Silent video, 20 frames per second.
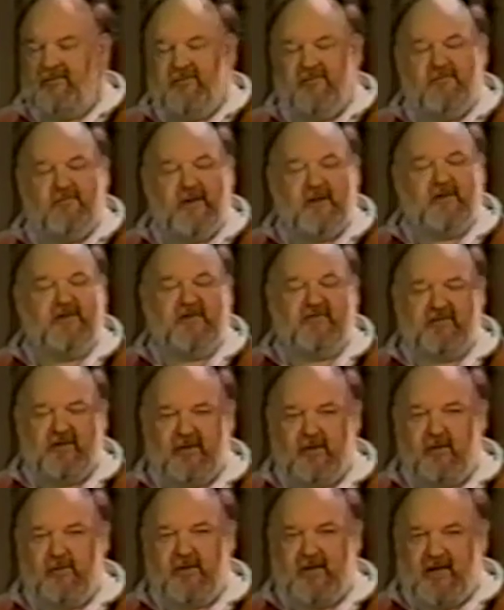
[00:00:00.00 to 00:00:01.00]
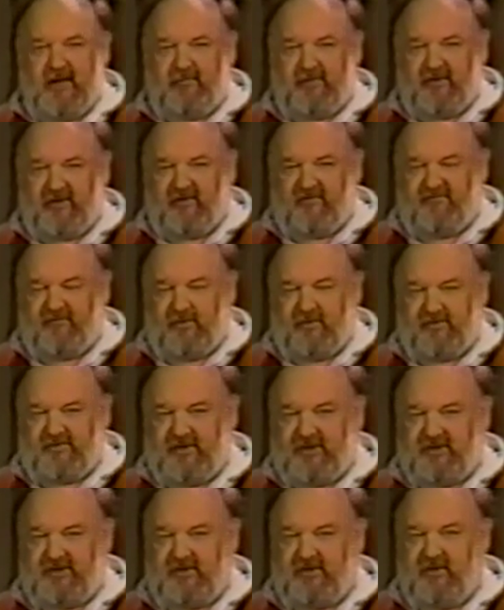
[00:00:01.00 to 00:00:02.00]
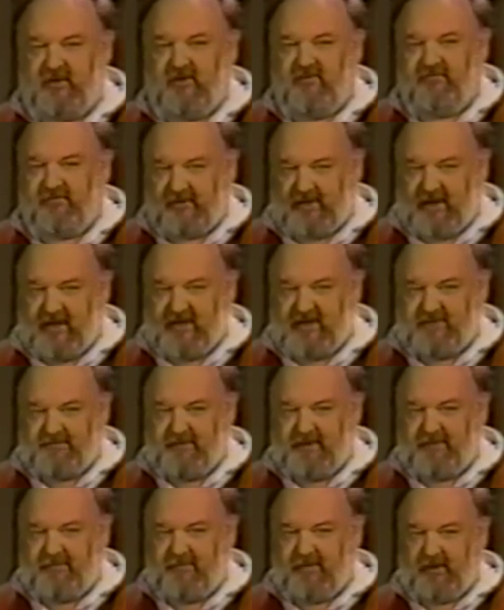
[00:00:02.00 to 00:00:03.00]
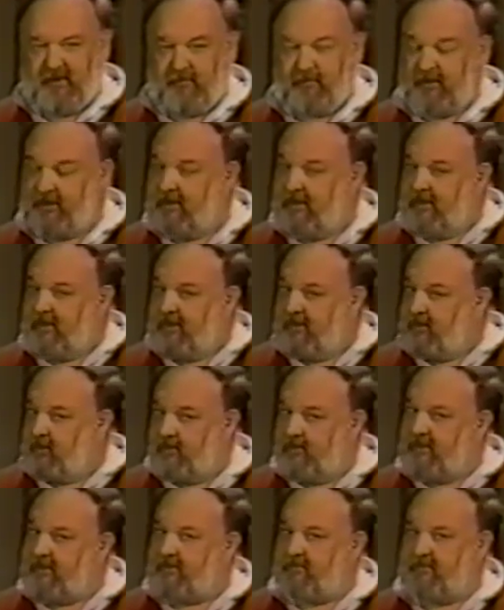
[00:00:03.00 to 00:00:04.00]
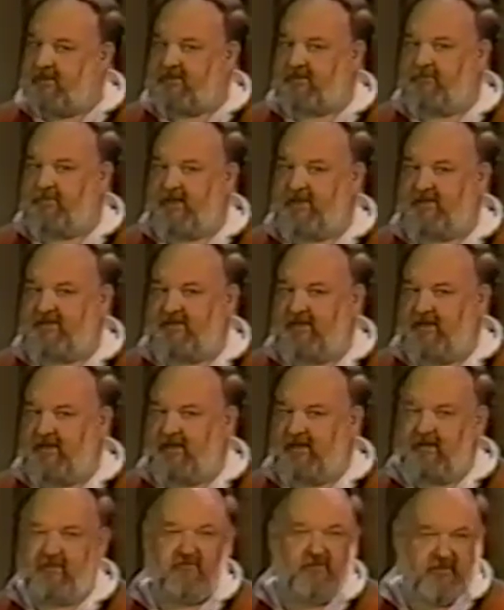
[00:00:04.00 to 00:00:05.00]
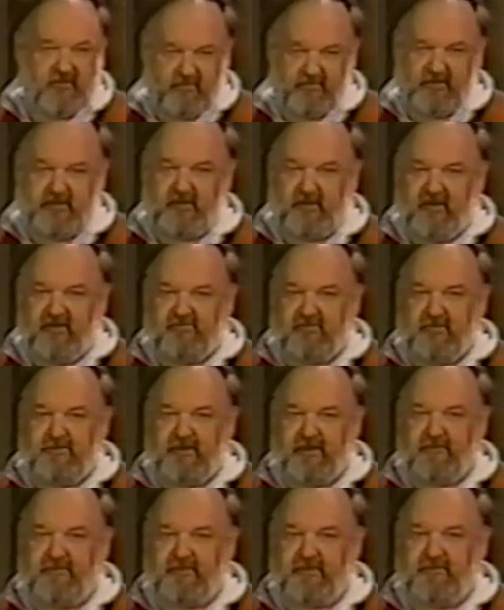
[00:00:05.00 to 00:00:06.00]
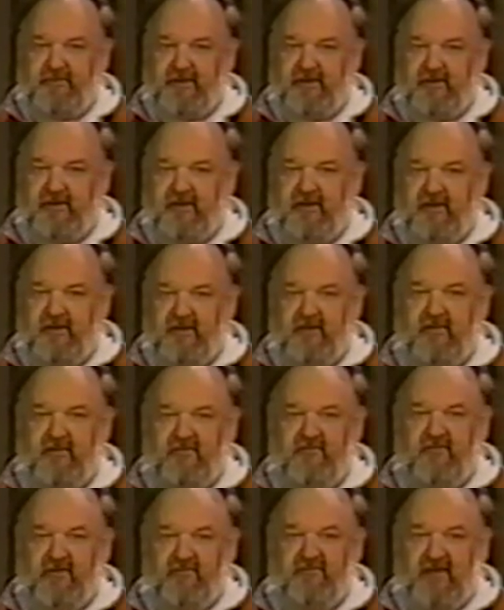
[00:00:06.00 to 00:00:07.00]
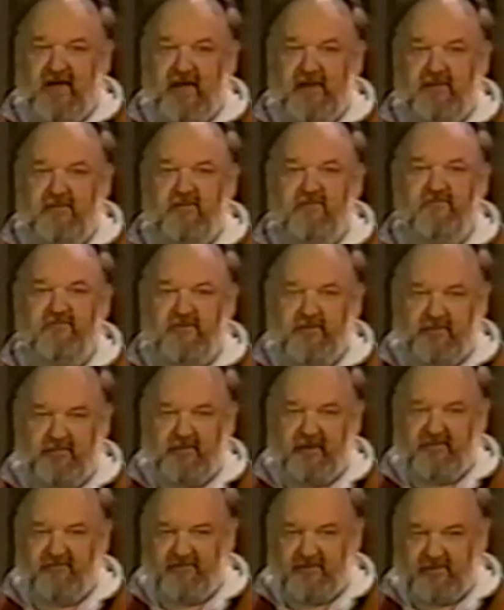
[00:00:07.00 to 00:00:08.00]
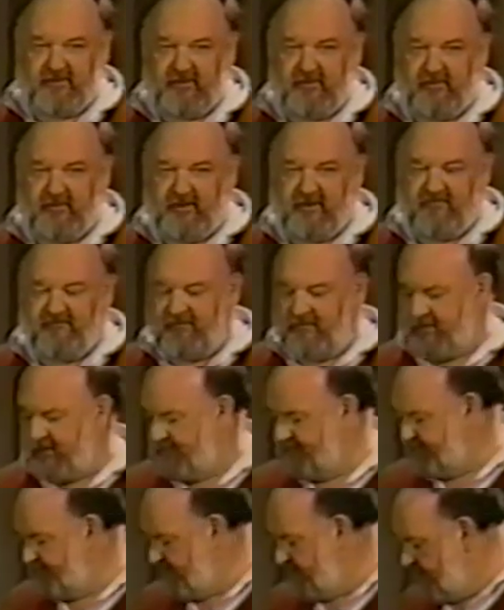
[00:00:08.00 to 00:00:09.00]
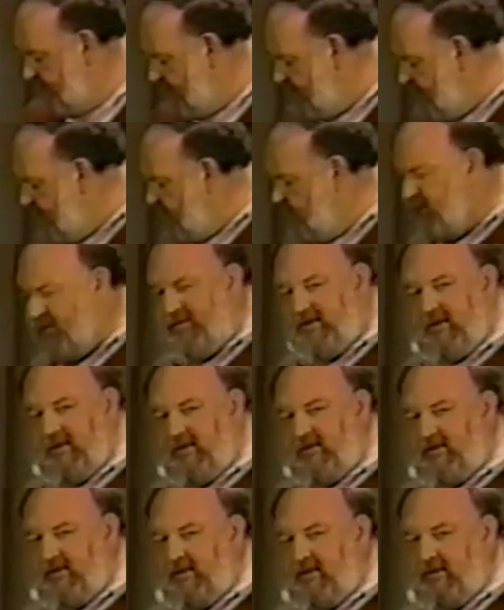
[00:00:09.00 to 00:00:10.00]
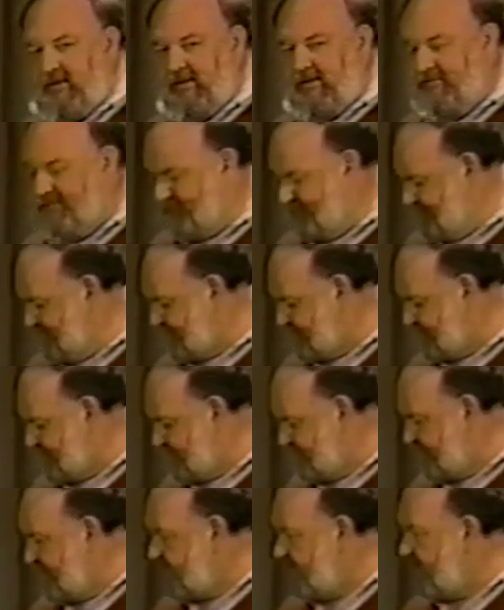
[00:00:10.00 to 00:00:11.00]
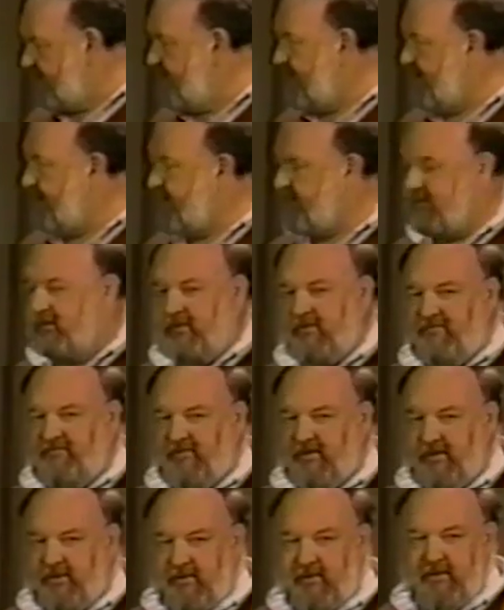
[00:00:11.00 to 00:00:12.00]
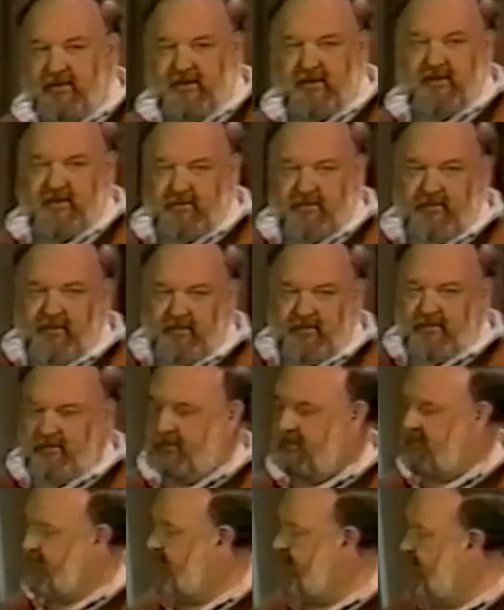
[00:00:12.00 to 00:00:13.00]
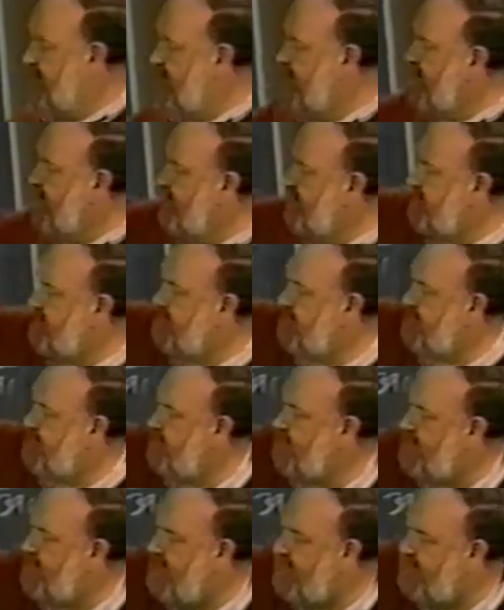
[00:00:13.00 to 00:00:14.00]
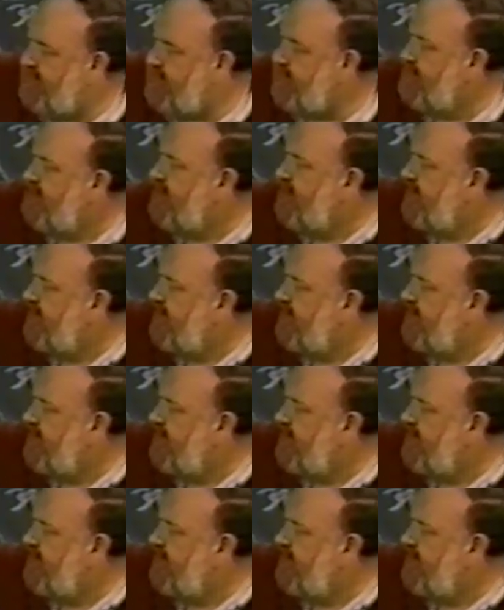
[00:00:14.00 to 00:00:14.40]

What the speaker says: relatively low cambered airfoil section for the high-speed airplane. You don't get as much max CL out of it, but you'll have to put up with the penalty of that for the benefits that you'll get from it. One thing, incidentally, that is sort of unique and you should remember,